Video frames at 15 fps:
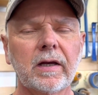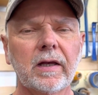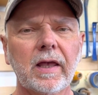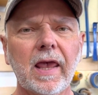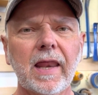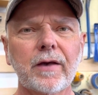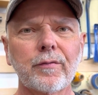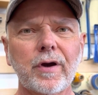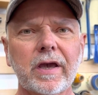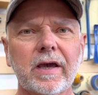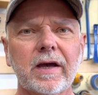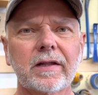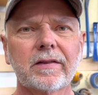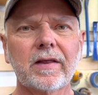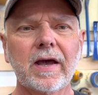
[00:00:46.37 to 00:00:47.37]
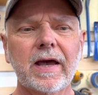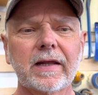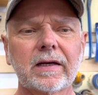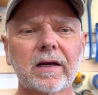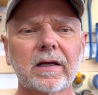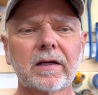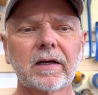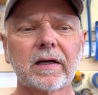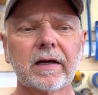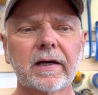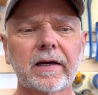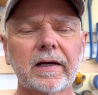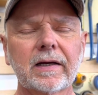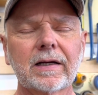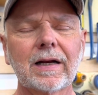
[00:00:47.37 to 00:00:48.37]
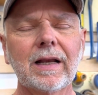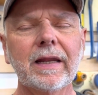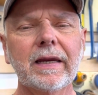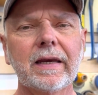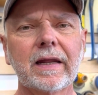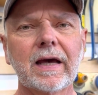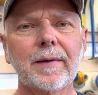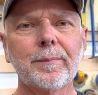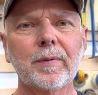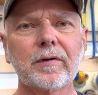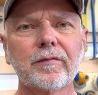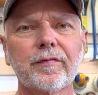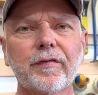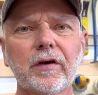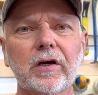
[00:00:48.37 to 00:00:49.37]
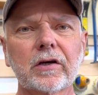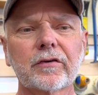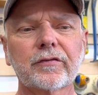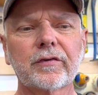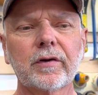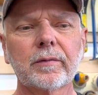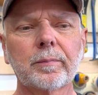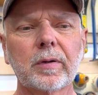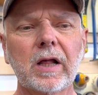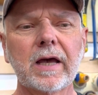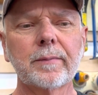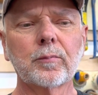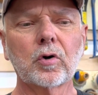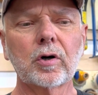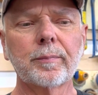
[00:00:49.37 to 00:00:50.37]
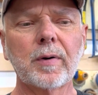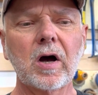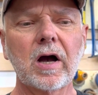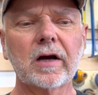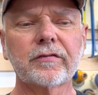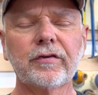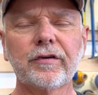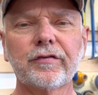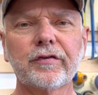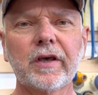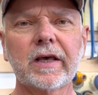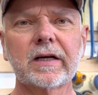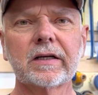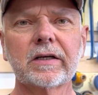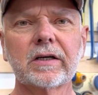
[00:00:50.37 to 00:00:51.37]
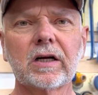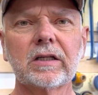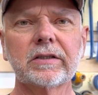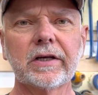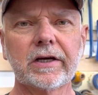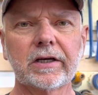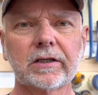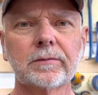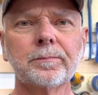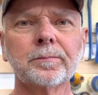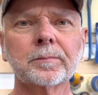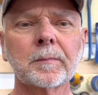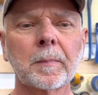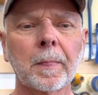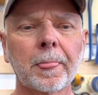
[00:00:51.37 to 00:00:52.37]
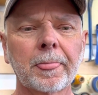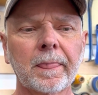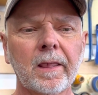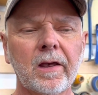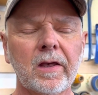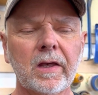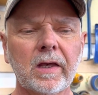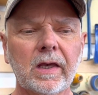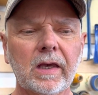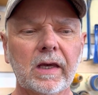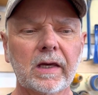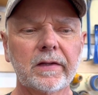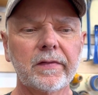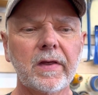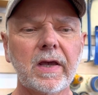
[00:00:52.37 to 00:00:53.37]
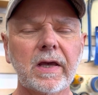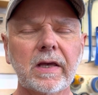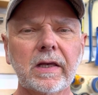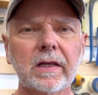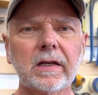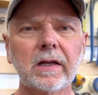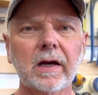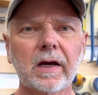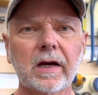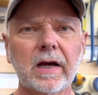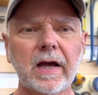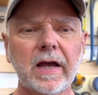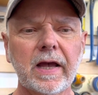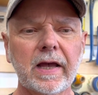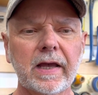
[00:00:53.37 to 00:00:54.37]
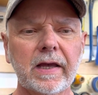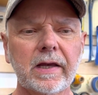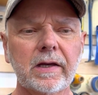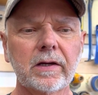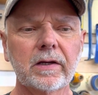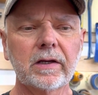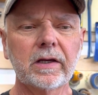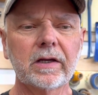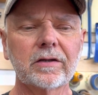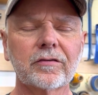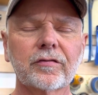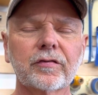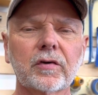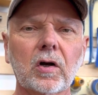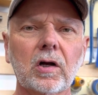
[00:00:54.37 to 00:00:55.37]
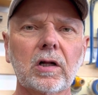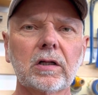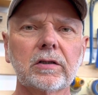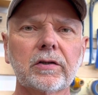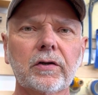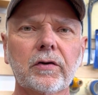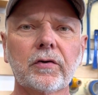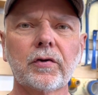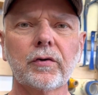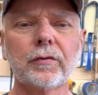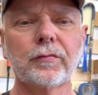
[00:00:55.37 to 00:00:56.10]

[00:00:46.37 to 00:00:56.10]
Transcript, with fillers: Anyway, I got that uh, cleaned up and fixed, applied more epoxy, sanded it all down. And then I installed two